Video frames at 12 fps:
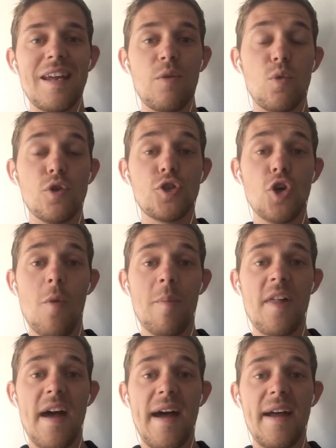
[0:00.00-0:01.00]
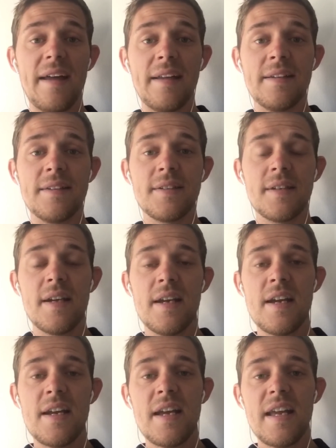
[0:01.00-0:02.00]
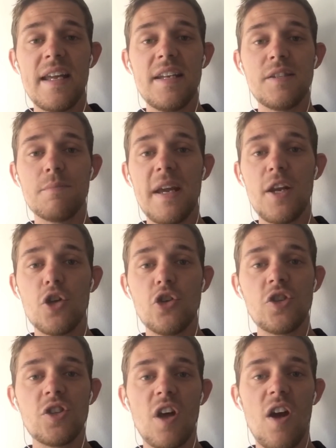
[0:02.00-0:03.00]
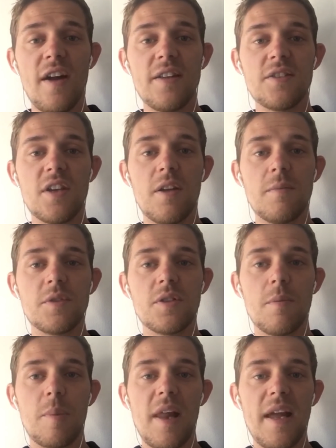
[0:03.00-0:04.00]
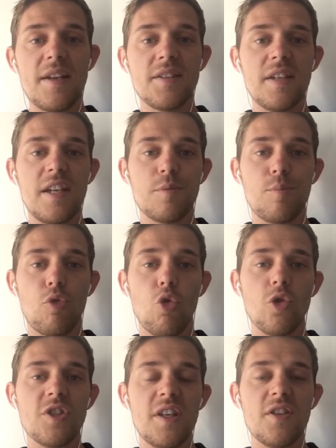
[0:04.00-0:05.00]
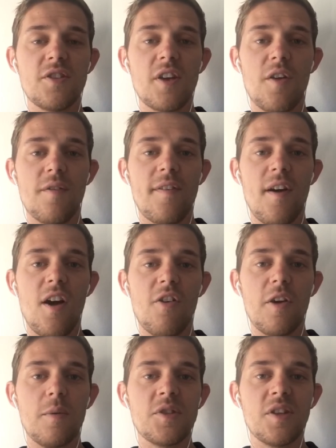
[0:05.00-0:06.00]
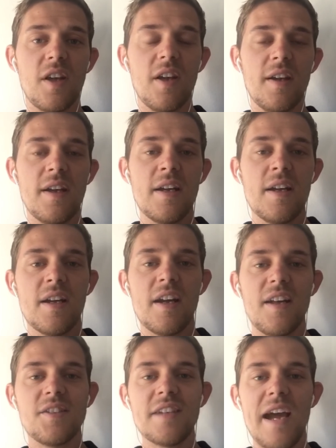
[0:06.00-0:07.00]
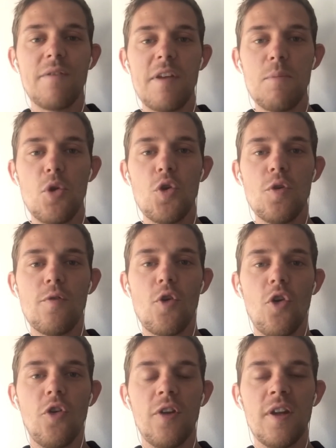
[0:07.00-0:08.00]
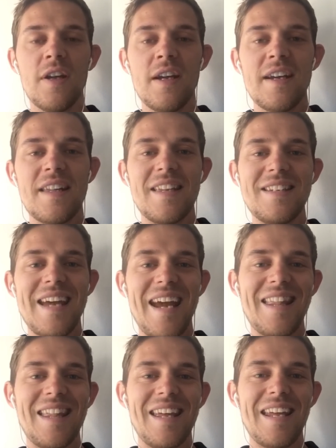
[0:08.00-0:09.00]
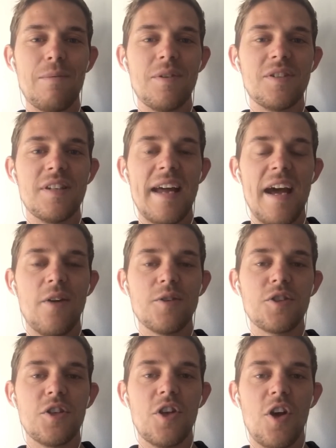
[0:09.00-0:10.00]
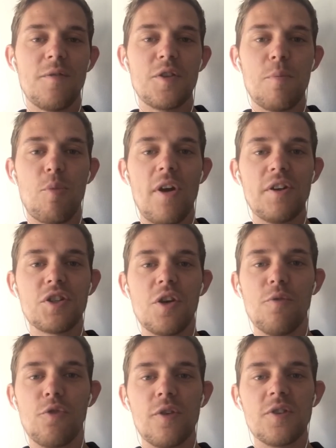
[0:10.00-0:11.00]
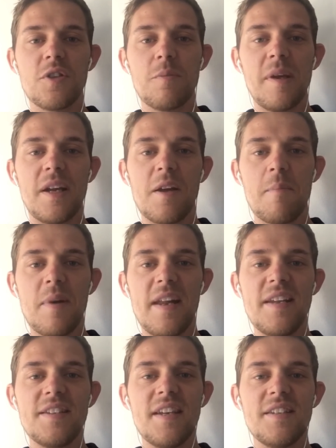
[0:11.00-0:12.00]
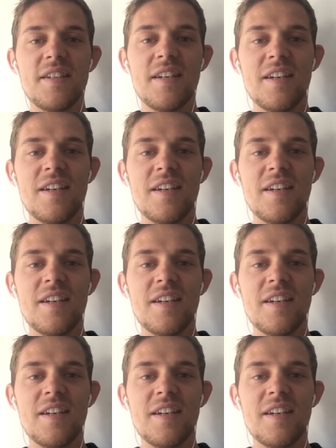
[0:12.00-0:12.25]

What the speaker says: it would top that. And he's made a good start in terms of the players that he's brought in so far. It was a savvy move on the day that he was announced, and after the press conference had been completed,